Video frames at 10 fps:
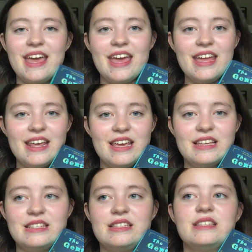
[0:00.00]
It
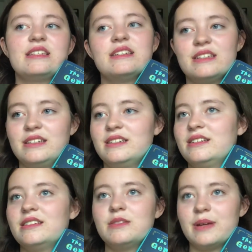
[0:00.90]
is
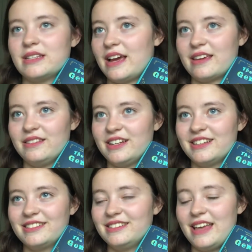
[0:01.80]
spectacular
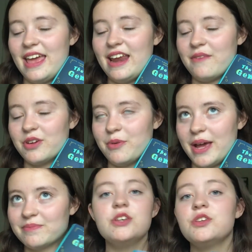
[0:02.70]
in every
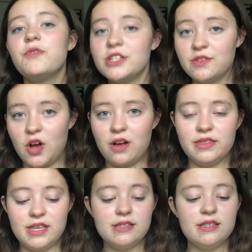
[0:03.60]
way. So first of
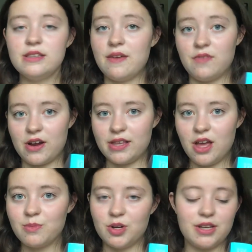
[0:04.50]
all, this is a very
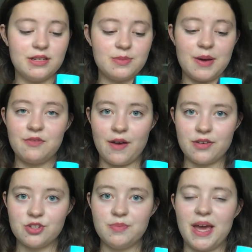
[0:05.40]
long book. It is about
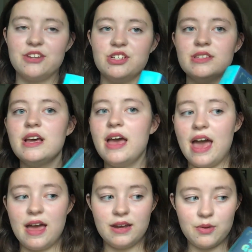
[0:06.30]
500 pages,
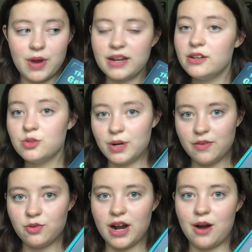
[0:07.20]
and I read it in
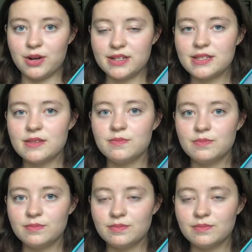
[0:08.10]
24 hours.